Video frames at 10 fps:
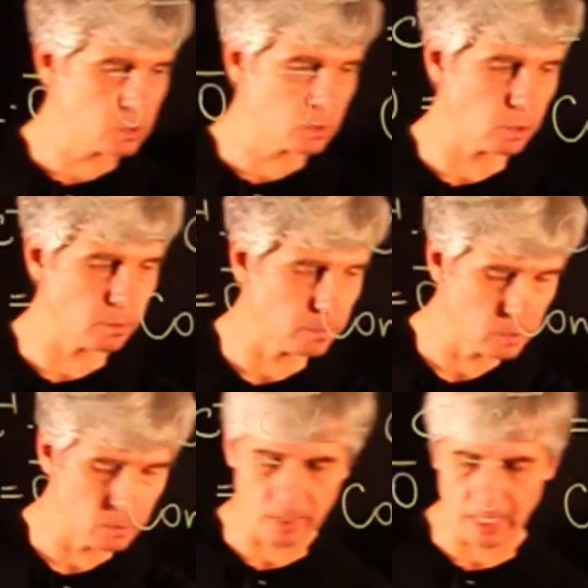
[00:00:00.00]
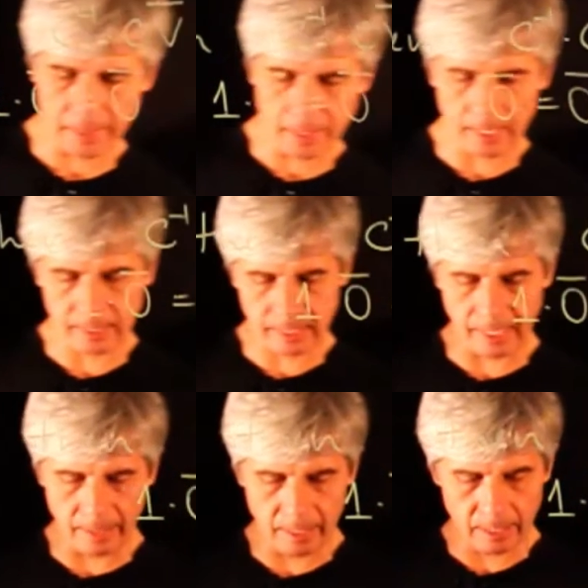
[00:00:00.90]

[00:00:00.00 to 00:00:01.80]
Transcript: term to the other side.